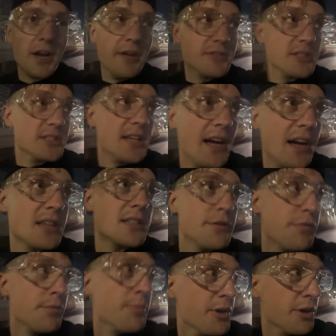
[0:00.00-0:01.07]
gonna have to taxi
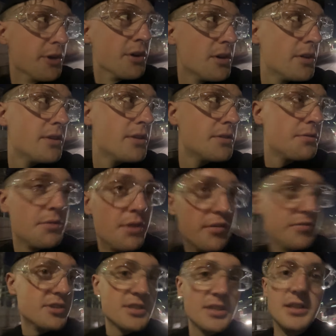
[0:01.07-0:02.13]
from here. I'll
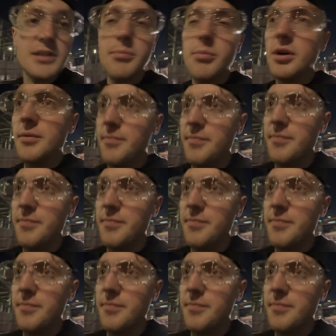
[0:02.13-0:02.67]
have to see, but